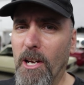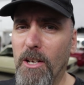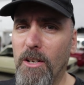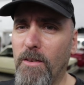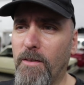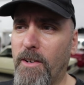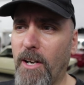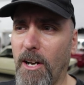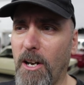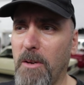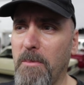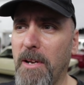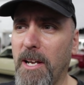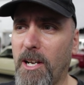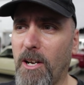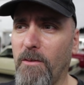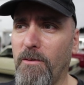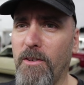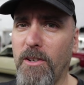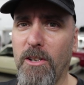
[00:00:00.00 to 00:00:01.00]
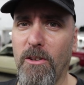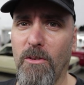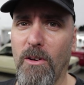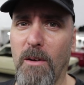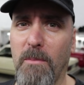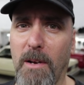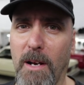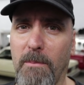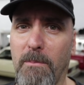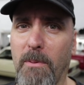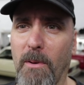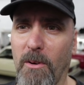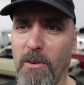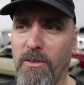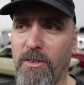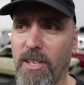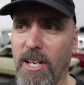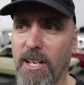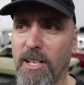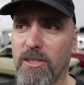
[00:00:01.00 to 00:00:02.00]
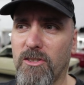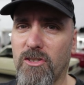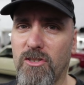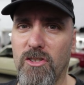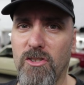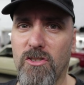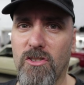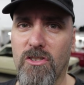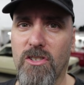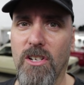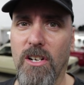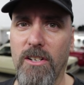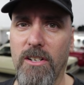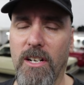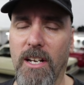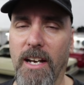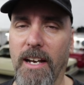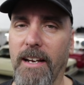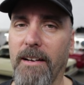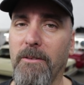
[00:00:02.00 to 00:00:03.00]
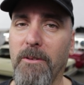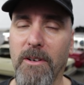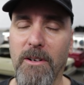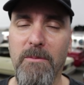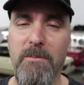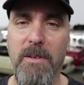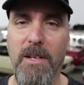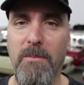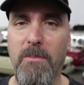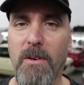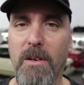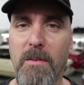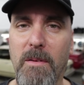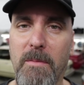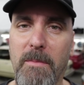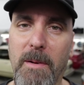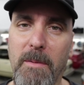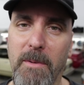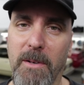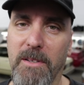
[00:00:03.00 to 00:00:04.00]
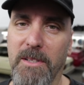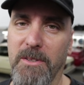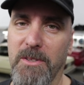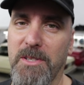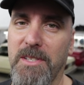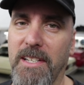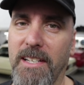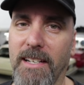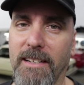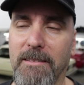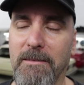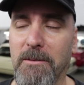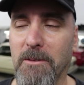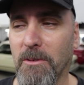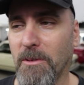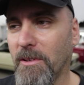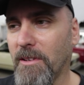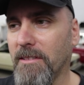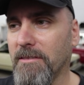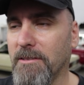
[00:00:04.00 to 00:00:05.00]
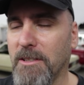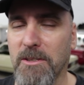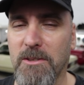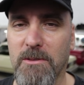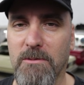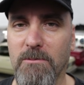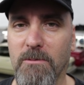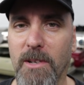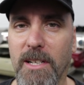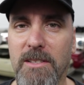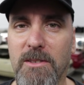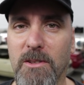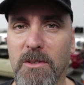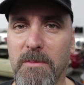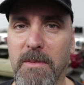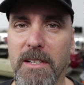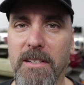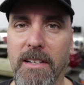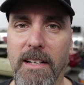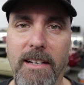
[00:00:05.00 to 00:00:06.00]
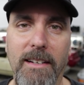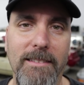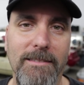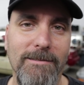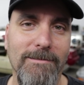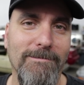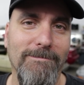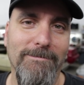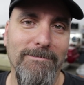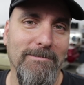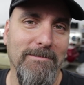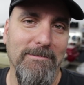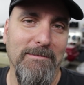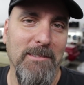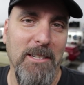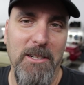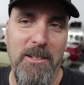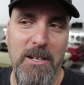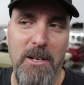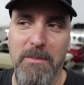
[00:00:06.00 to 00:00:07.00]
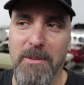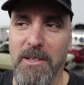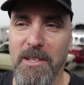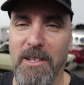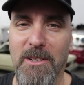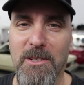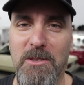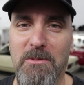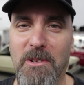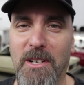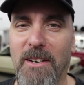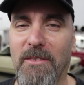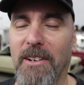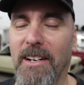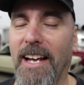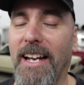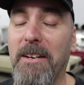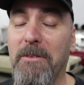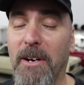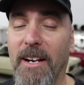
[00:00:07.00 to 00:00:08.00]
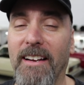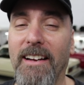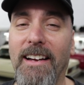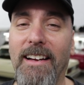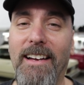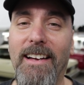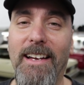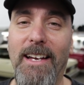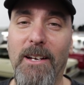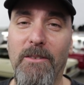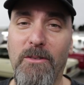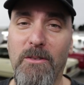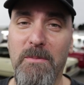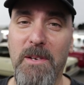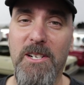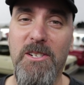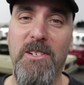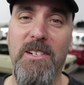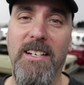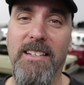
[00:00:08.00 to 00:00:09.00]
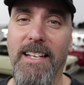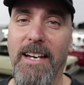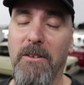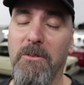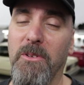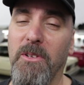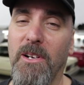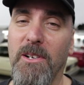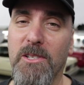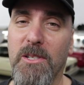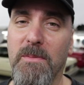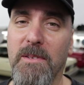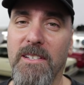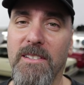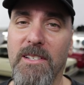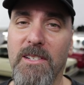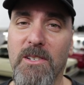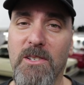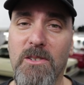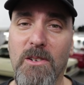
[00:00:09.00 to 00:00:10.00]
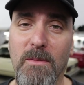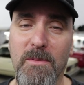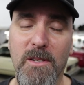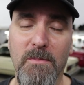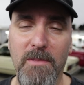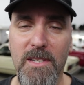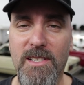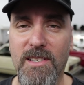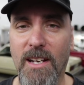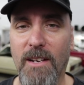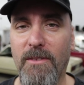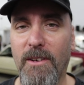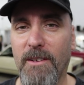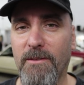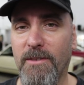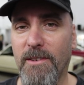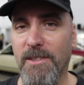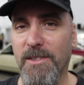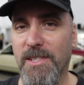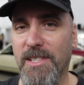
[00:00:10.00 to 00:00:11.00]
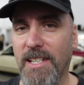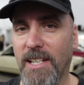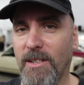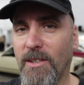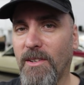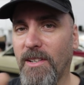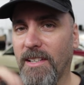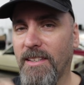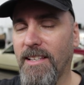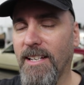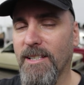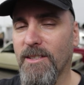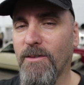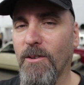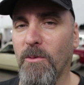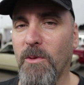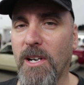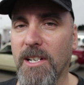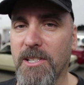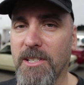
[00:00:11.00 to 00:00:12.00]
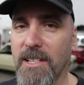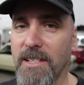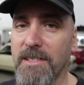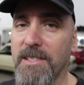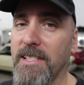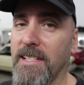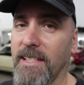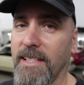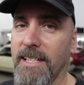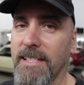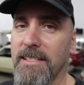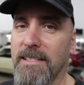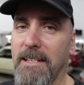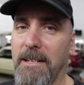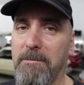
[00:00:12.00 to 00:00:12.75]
you've got to make a video on my birthday, it's this Sunday. Well, be a premium member and you'll see it. Or just wait till Monday. In a couple of years, whatever. Anyway, information on that will also be in the description. Be safe, have fun, stay dirty. Thanks for watching. I'll see you next